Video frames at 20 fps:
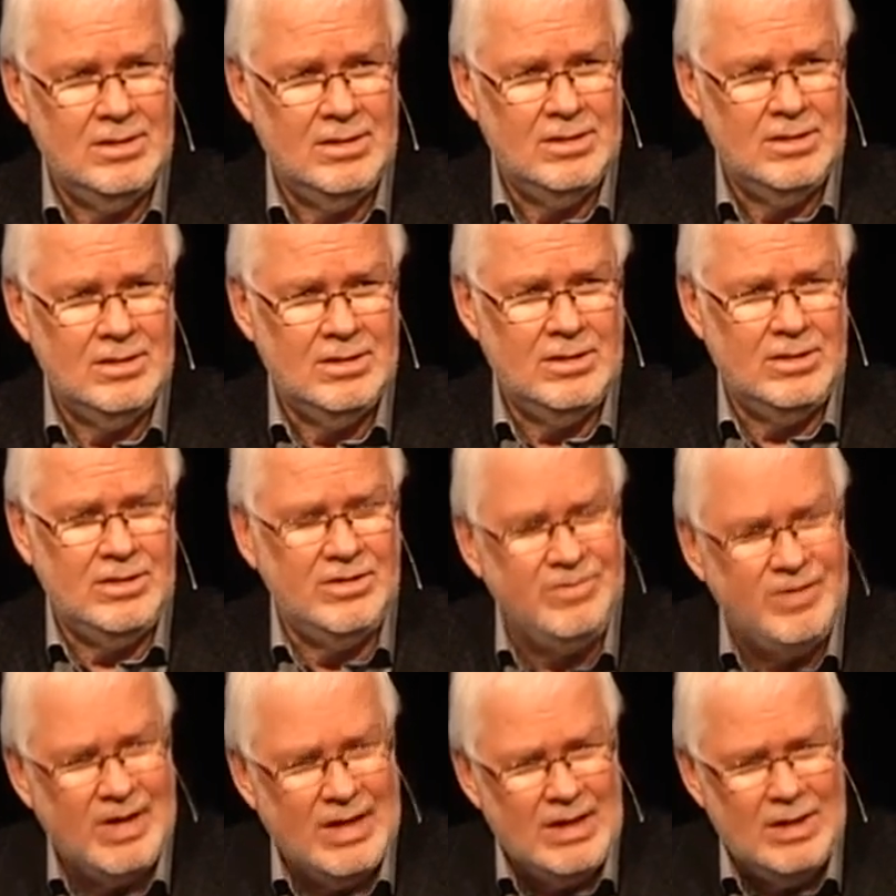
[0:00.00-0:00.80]
to
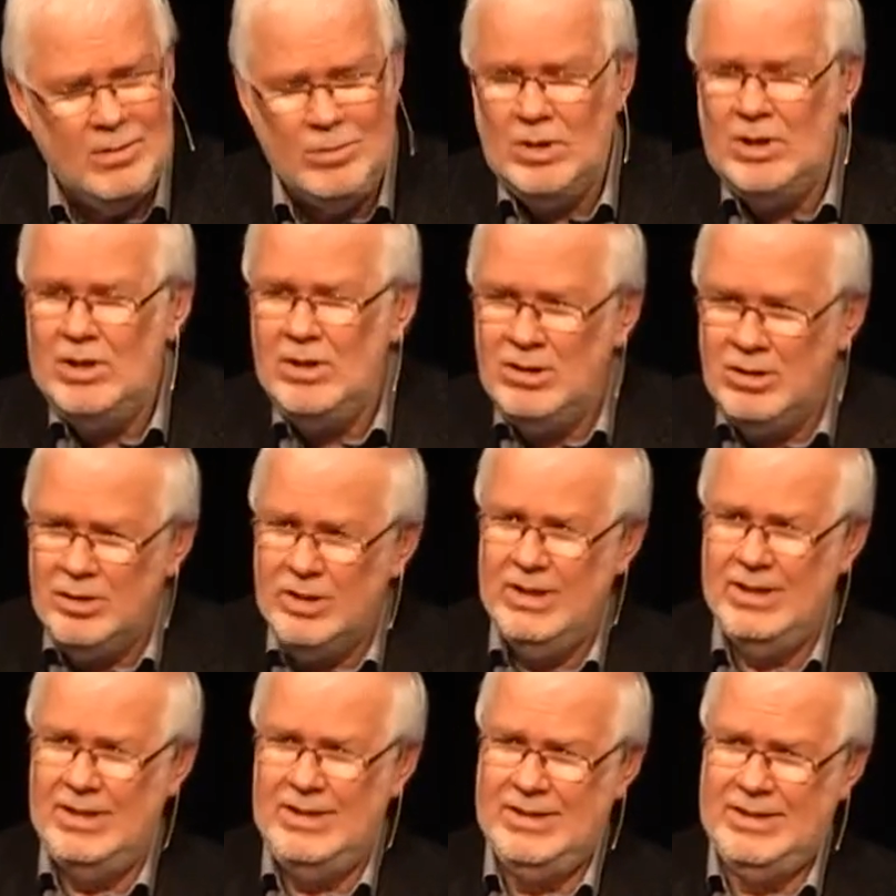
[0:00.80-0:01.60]
develop
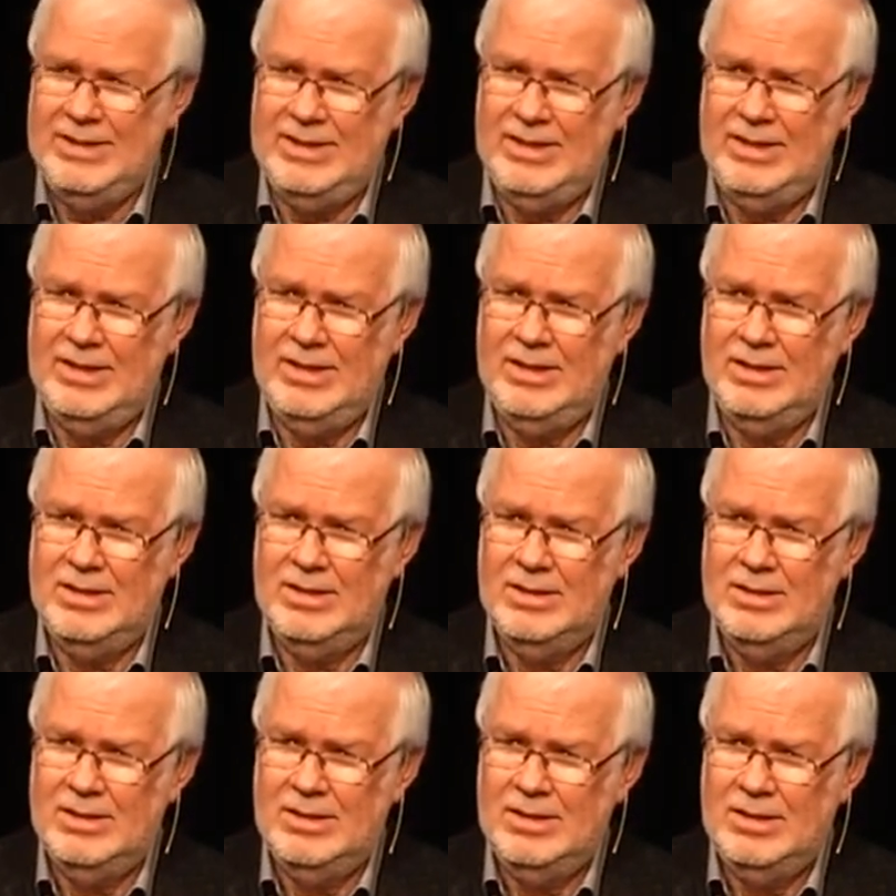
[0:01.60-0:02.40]
loyalty
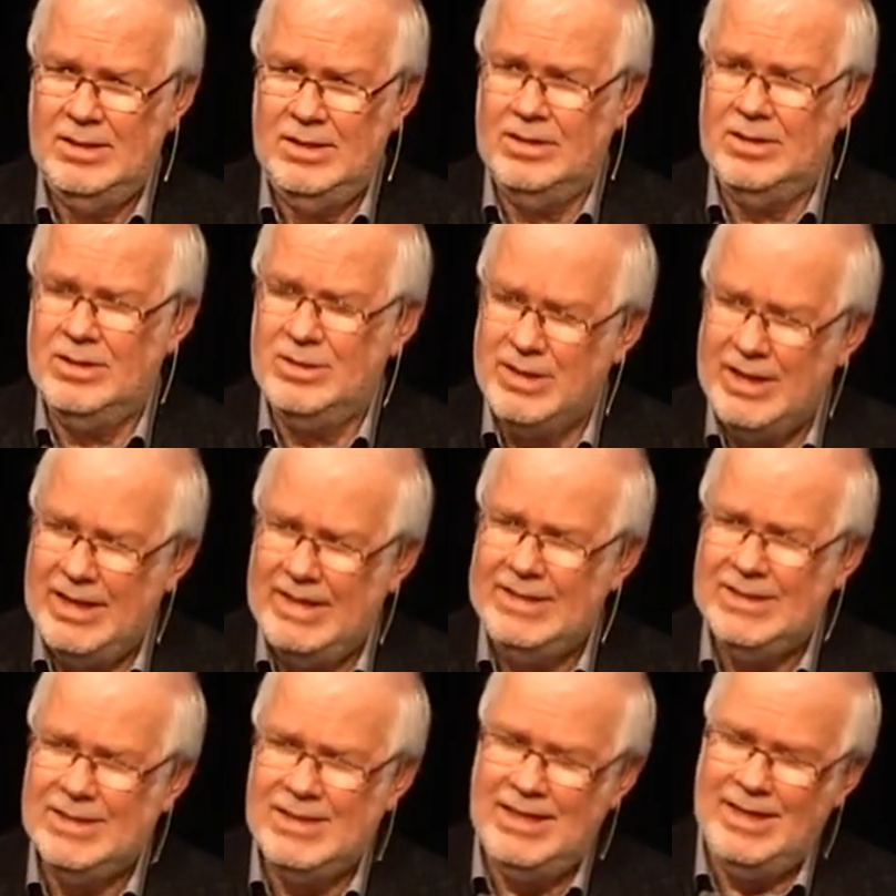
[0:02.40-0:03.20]
and
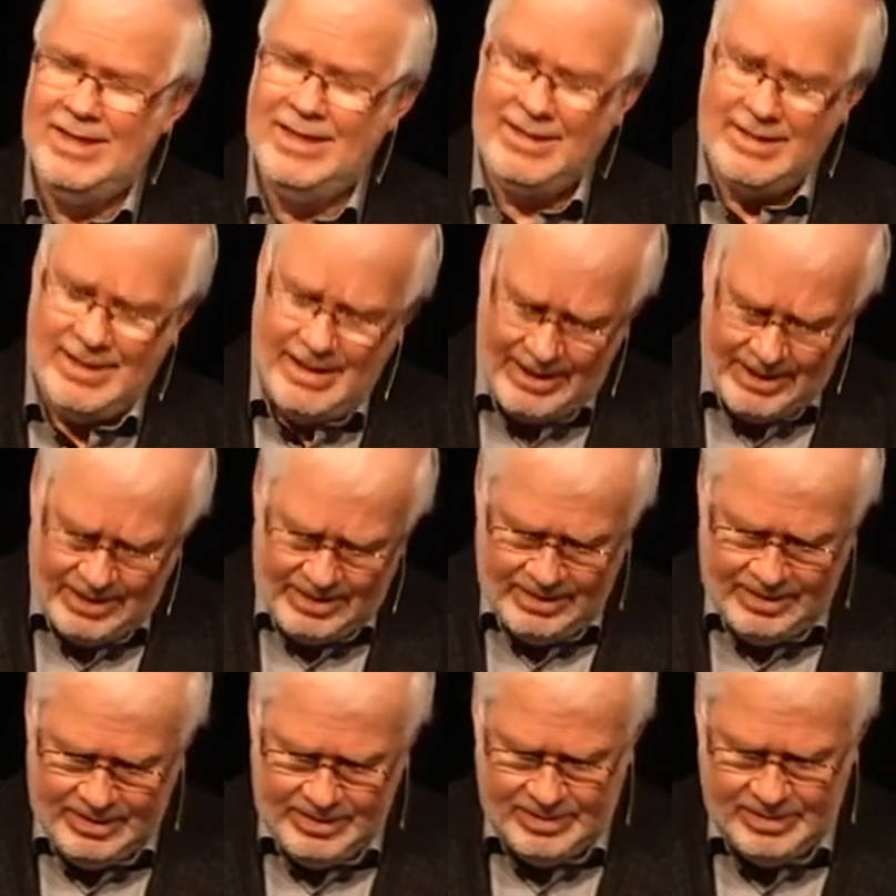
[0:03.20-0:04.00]
Christ-like
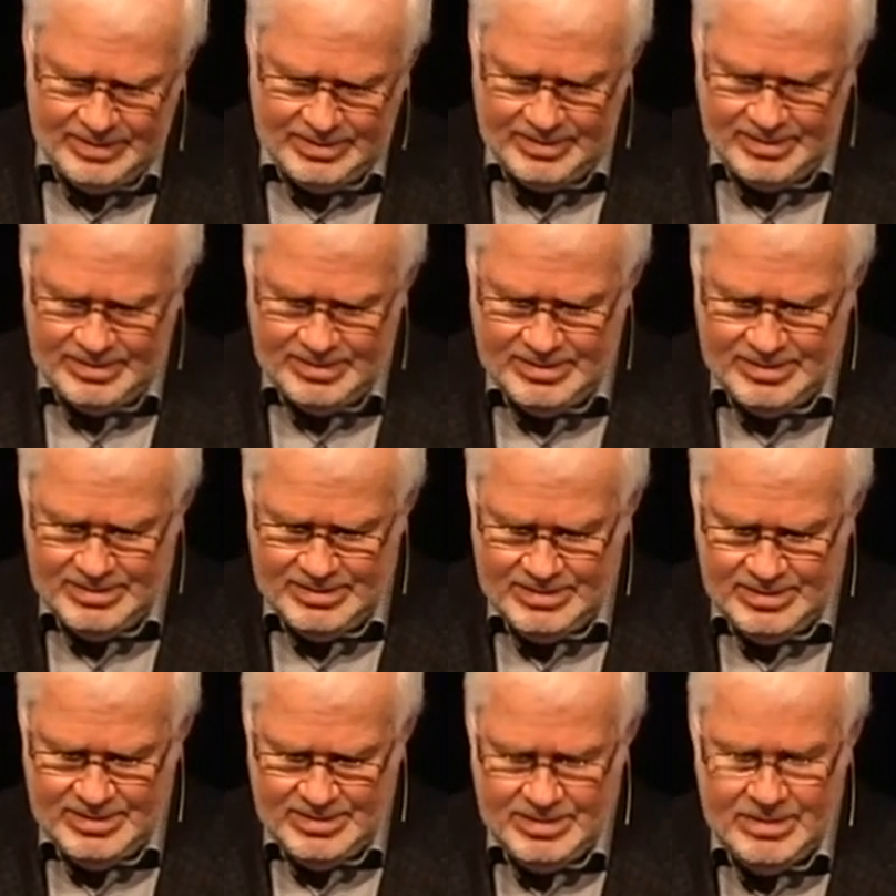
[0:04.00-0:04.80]
character.
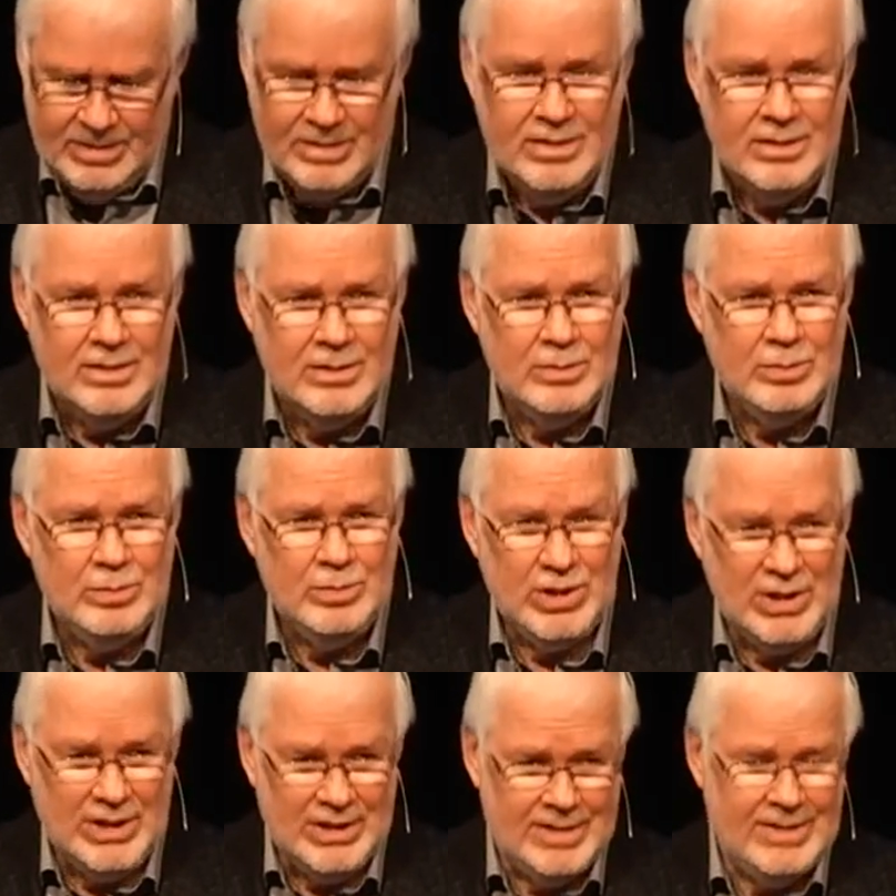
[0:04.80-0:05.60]

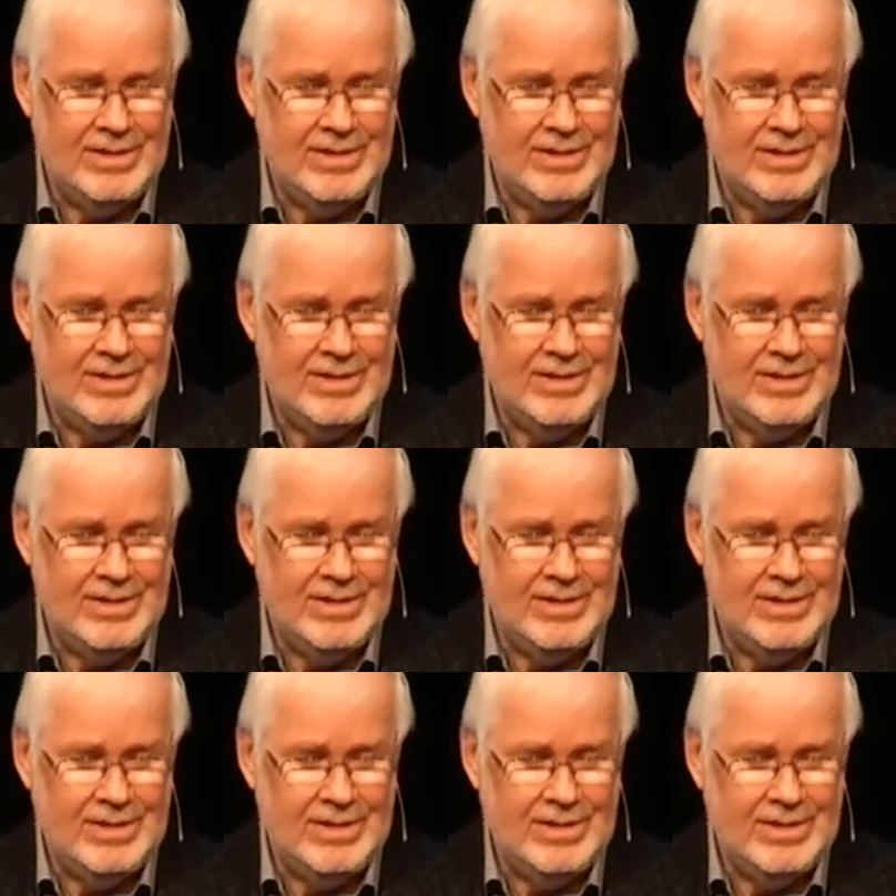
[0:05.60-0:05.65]
But